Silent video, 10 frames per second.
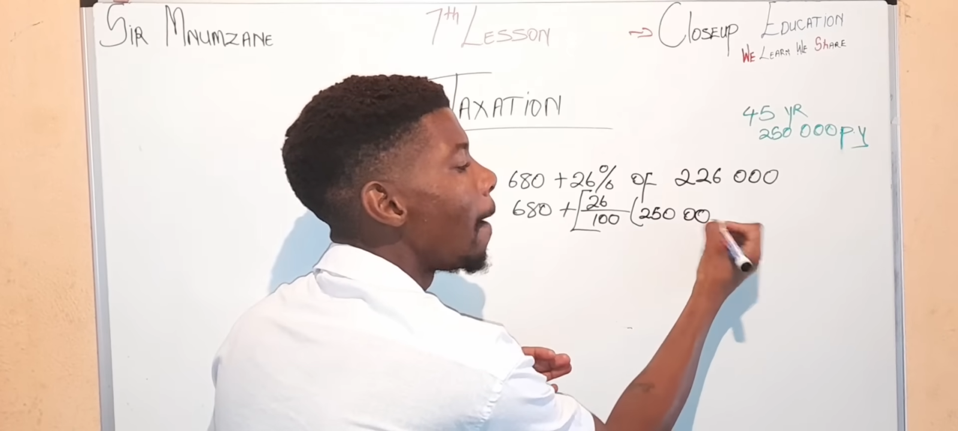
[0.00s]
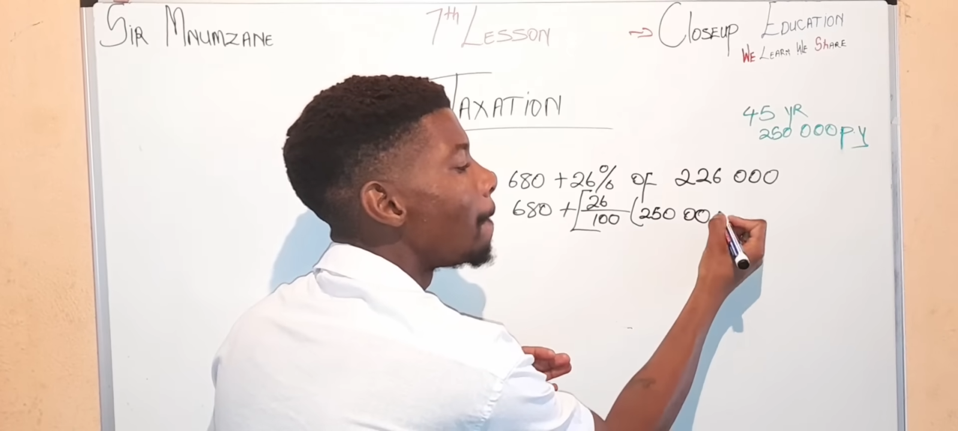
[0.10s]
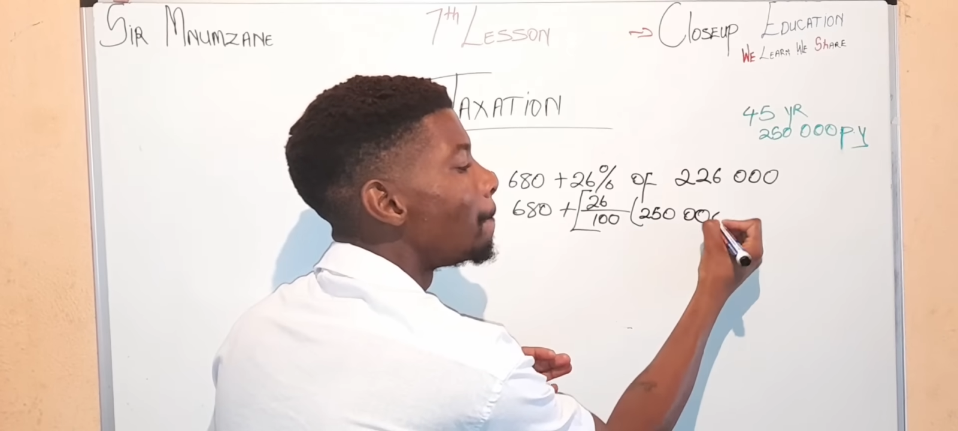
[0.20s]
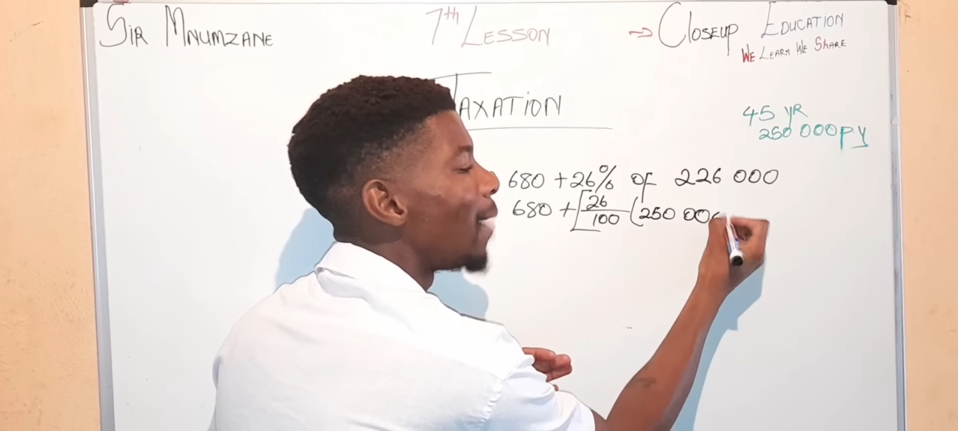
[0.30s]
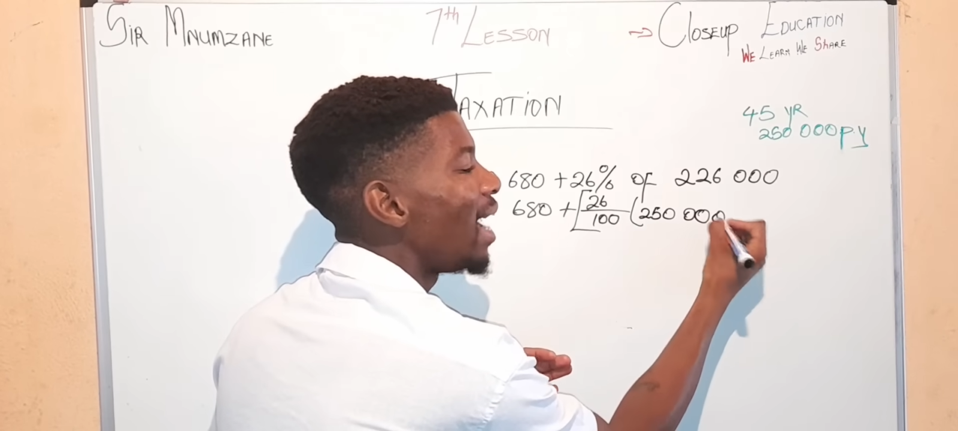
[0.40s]

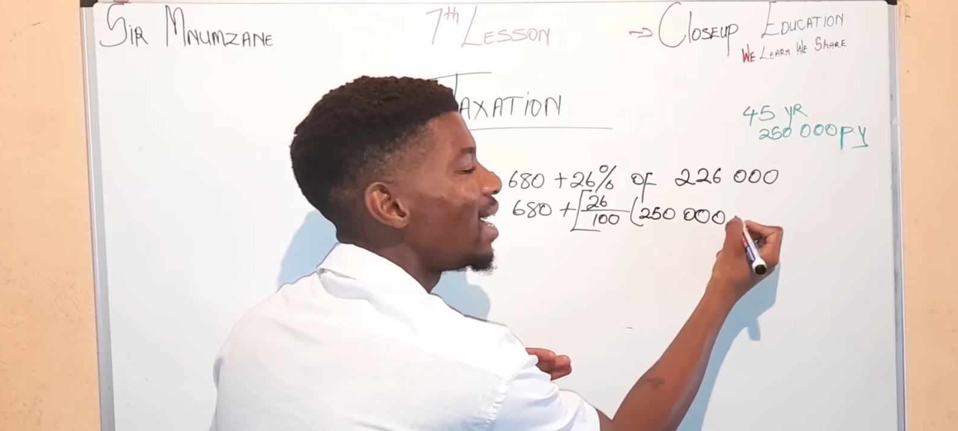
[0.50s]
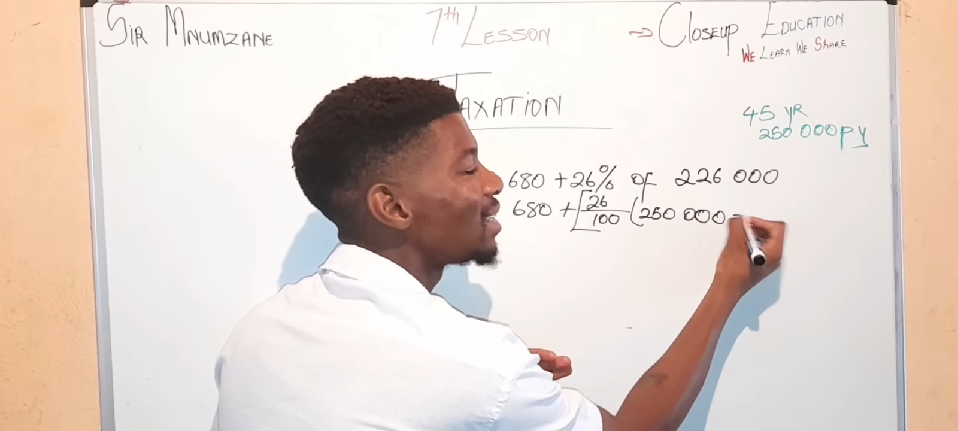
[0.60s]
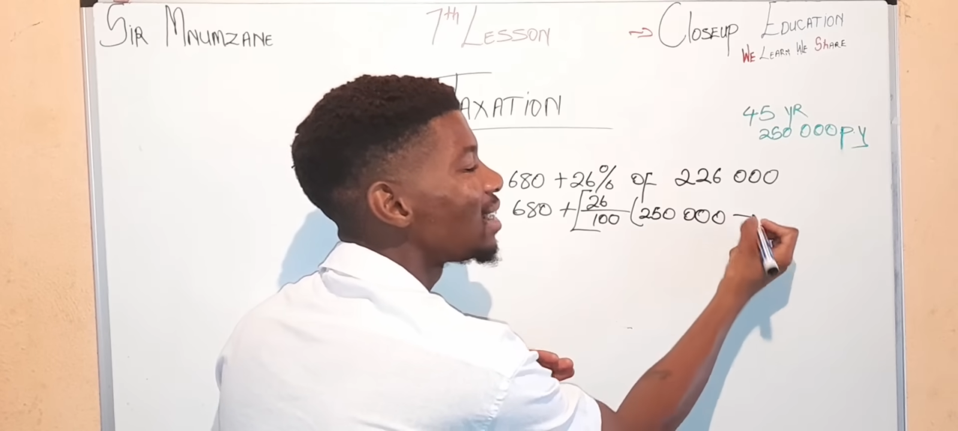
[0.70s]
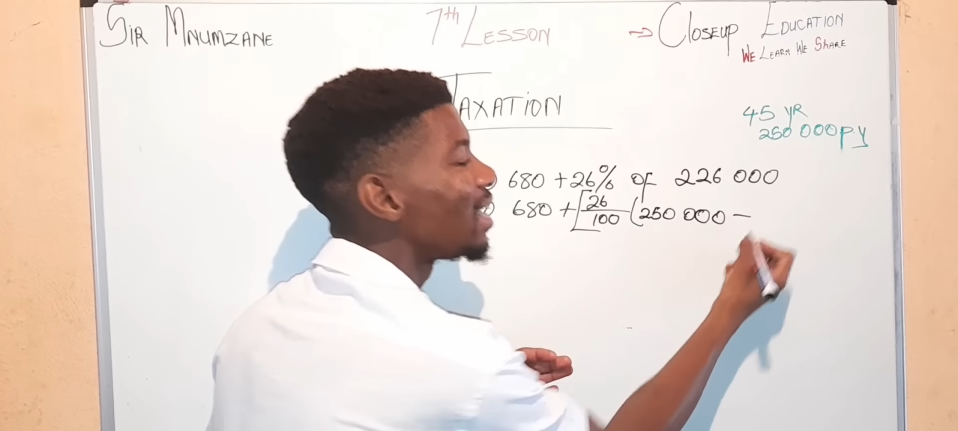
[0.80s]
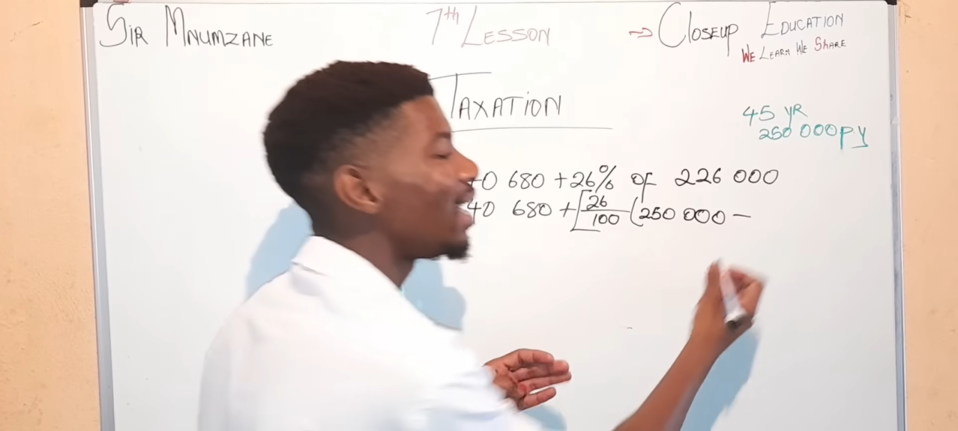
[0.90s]

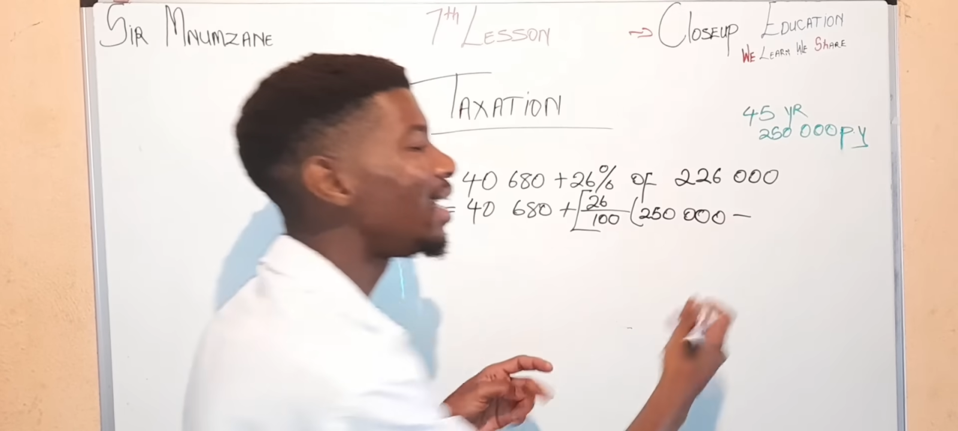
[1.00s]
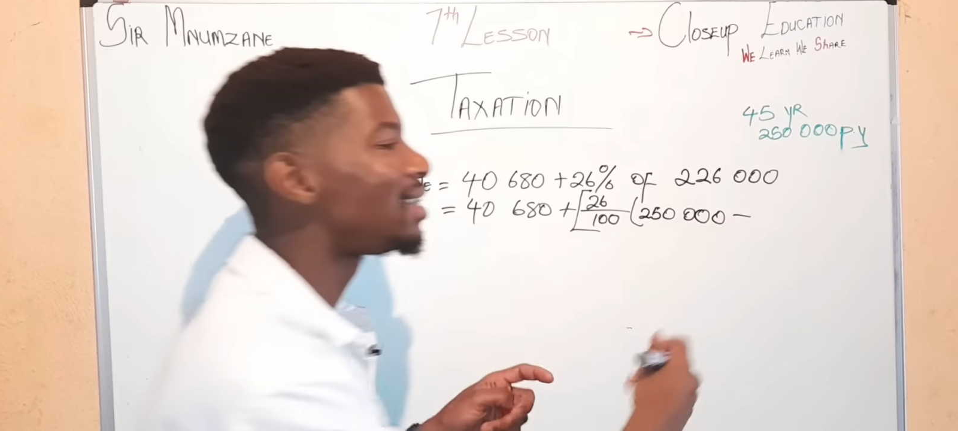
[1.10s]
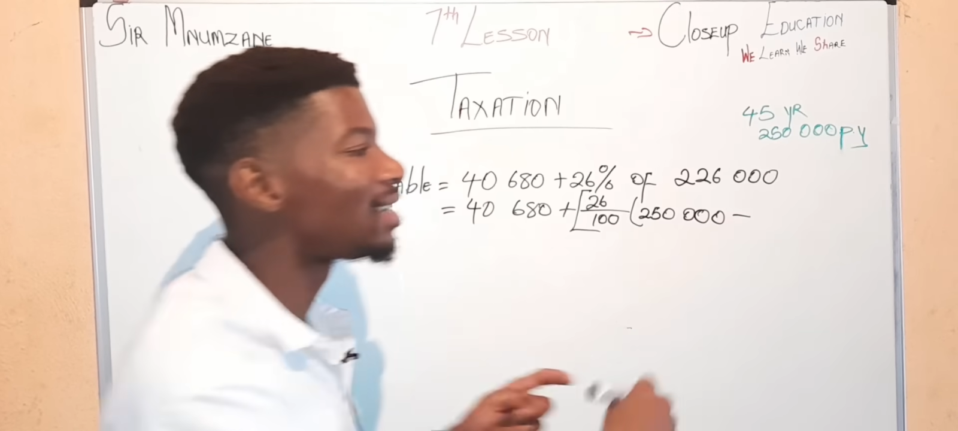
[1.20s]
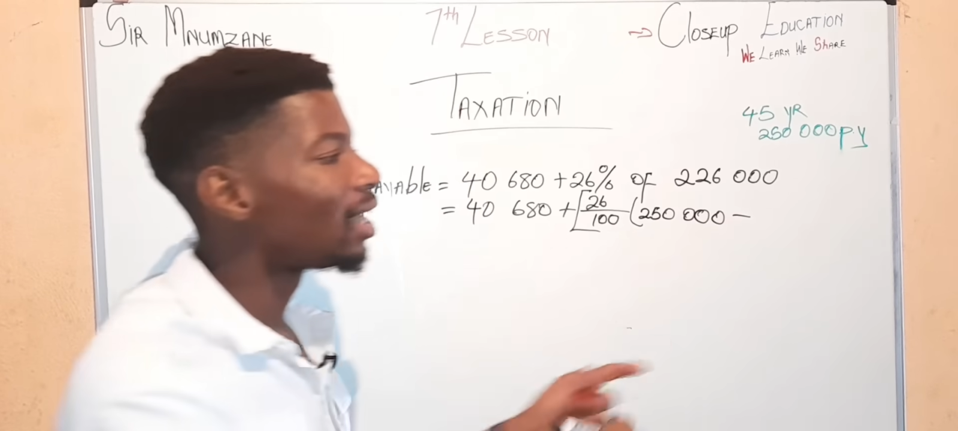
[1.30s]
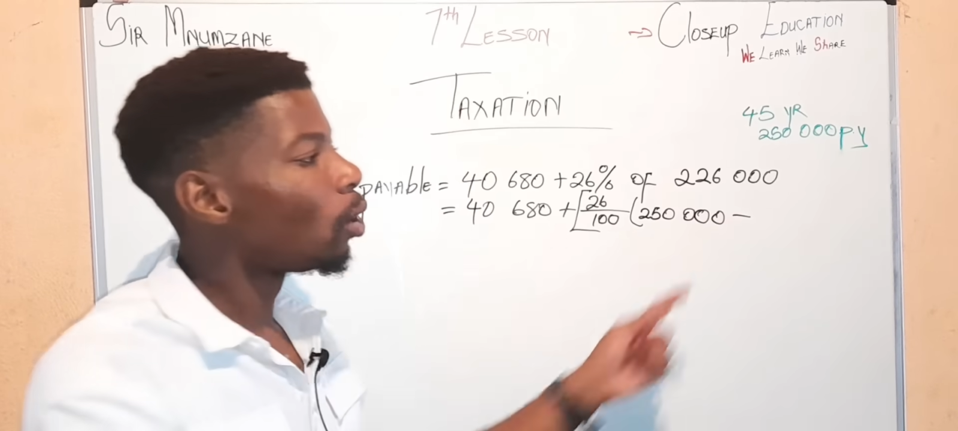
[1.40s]
minusing it